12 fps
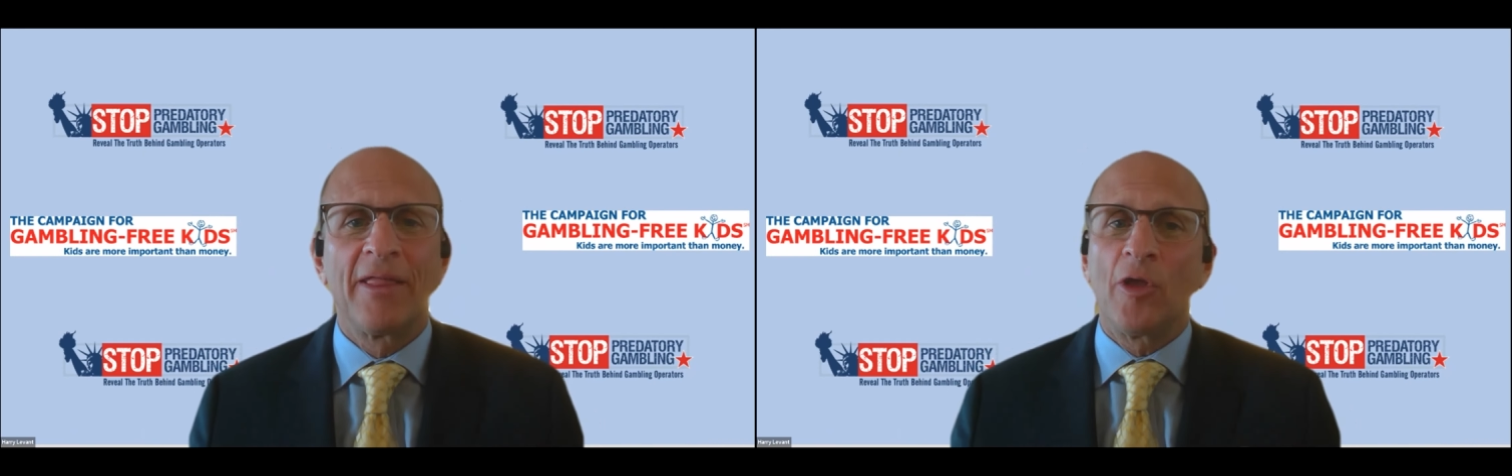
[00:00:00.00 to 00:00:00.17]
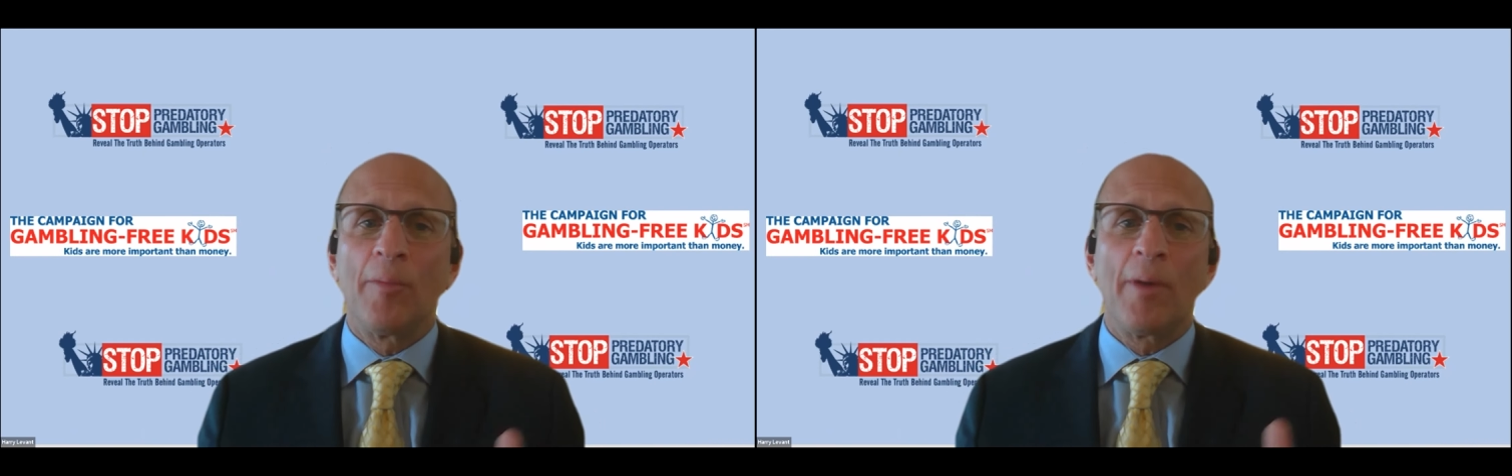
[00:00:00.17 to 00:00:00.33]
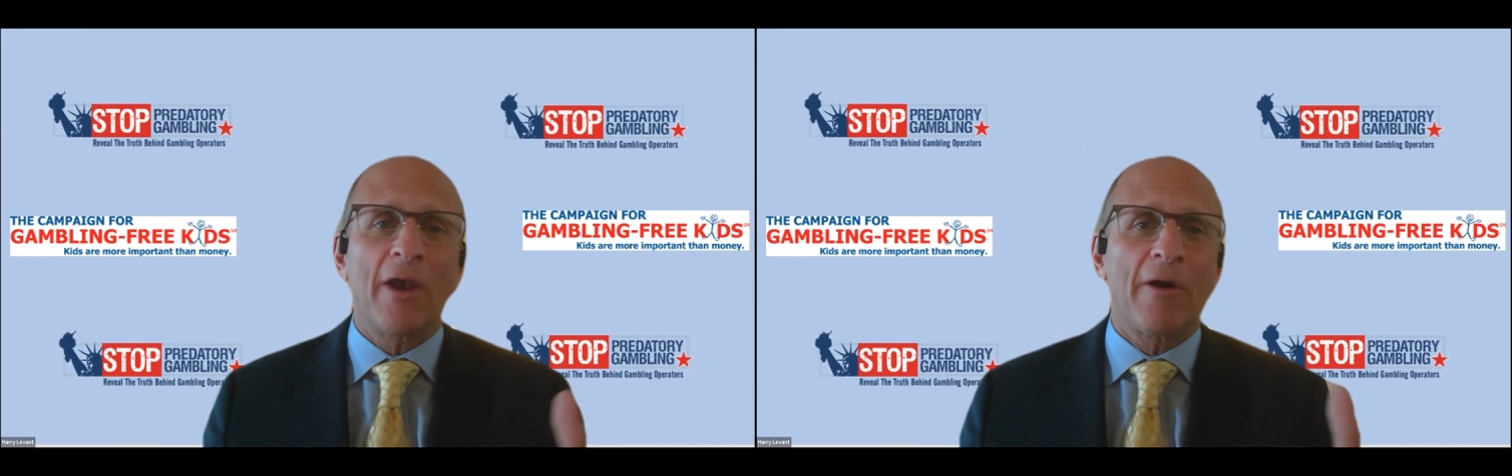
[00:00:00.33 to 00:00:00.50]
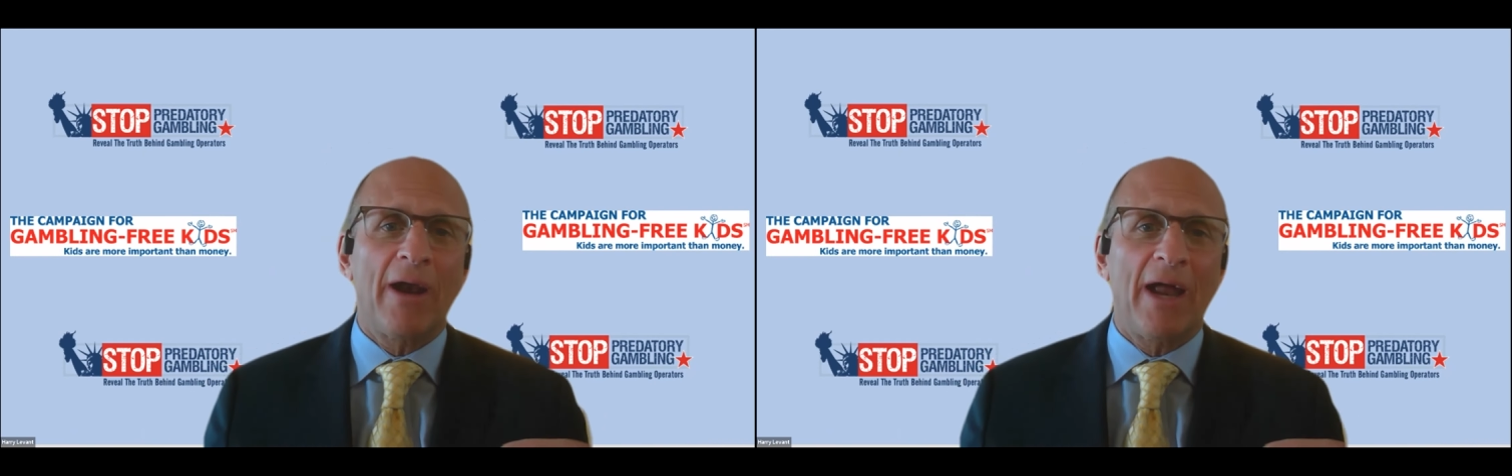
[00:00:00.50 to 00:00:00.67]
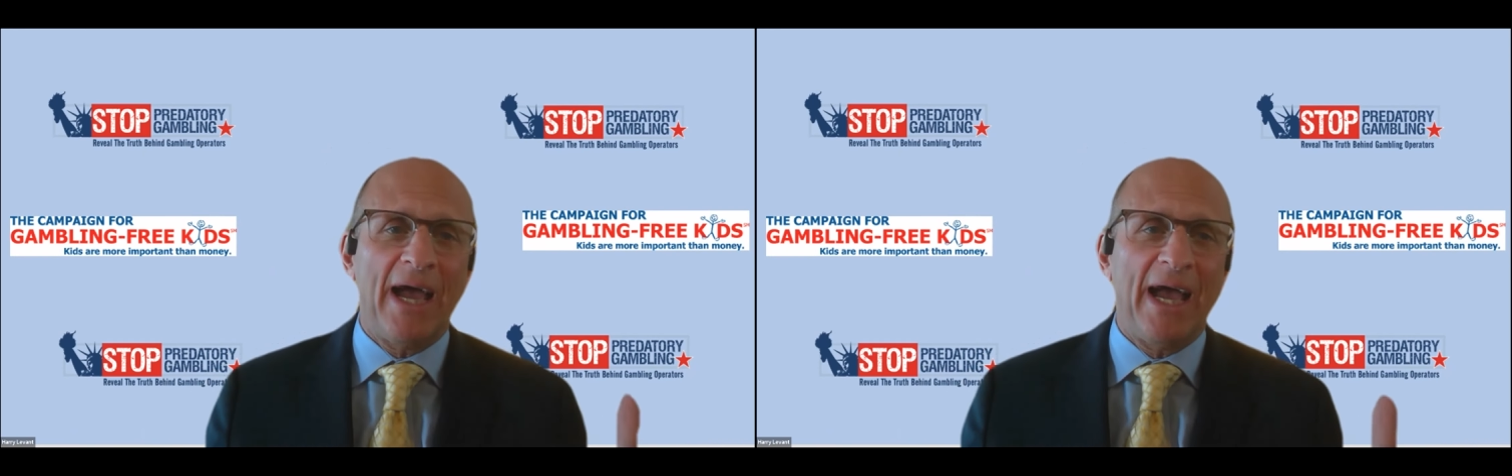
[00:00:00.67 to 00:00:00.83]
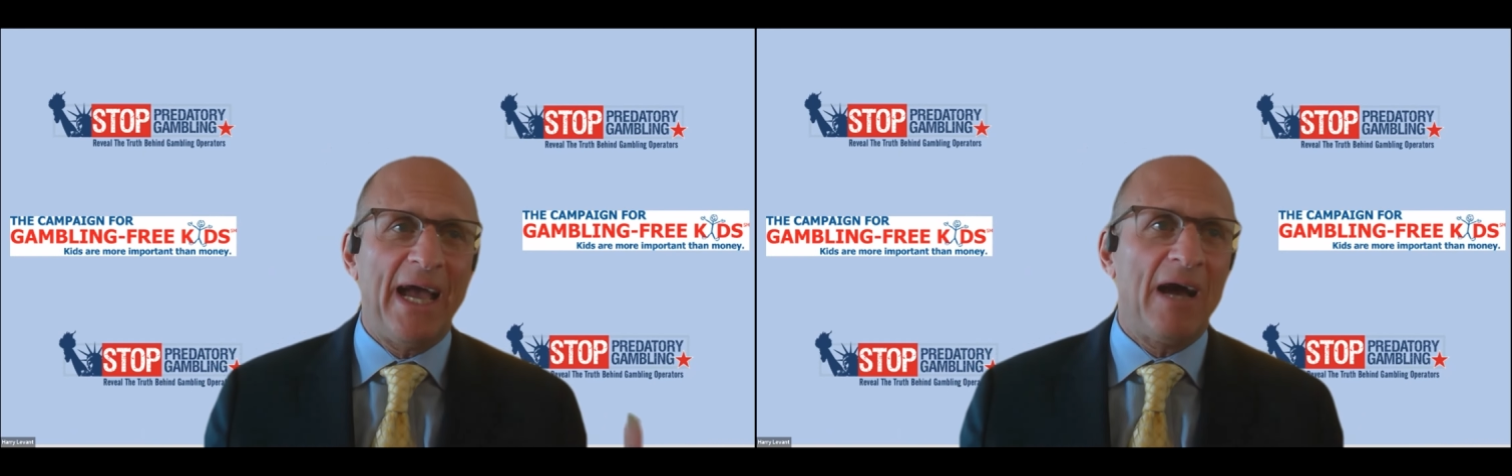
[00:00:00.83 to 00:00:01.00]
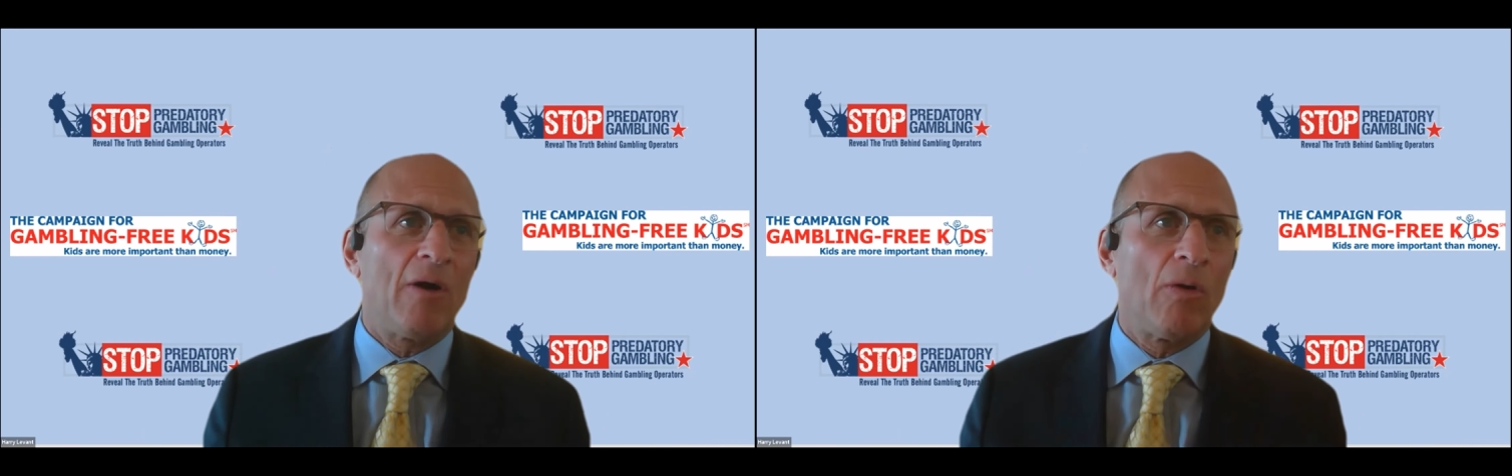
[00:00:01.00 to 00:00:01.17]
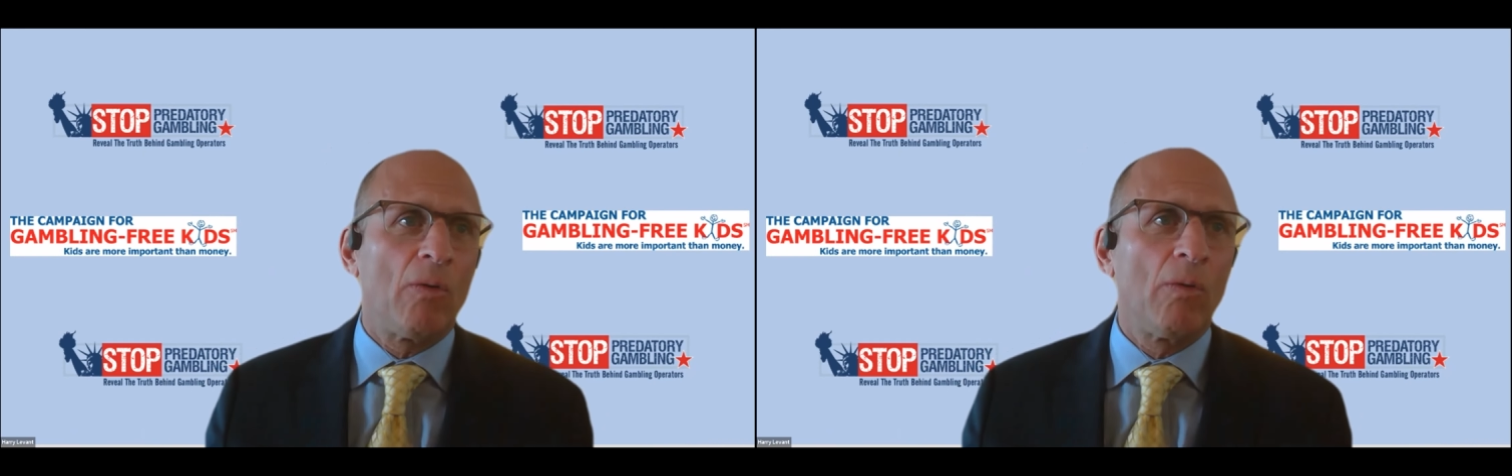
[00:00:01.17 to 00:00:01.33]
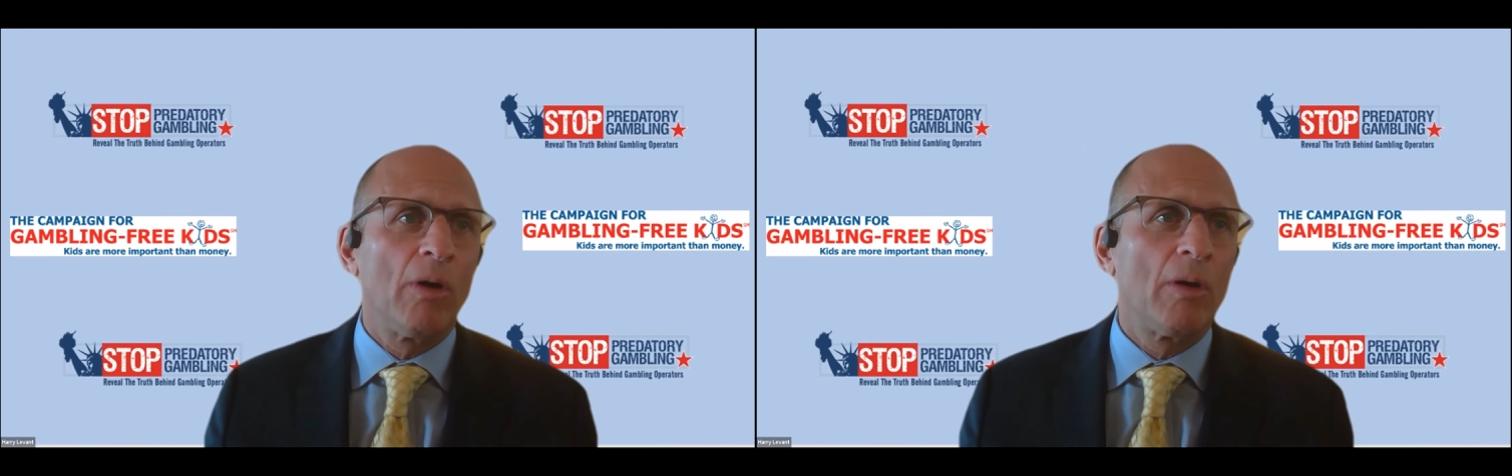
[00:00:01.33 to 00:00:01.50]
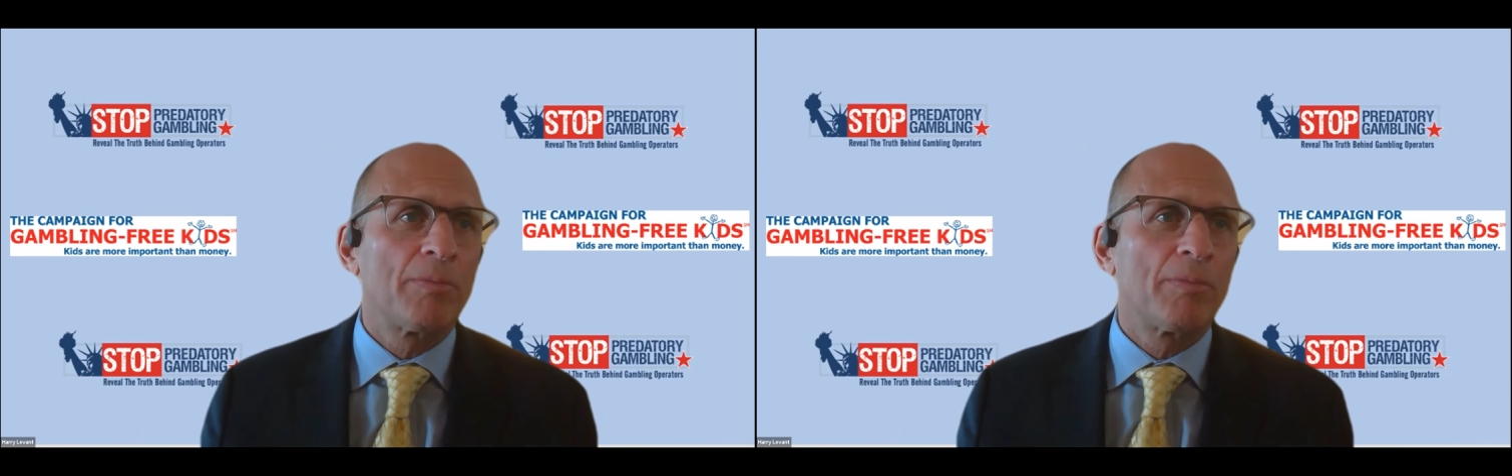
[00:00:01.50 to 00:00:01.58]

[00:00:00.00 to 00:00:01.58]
no matter how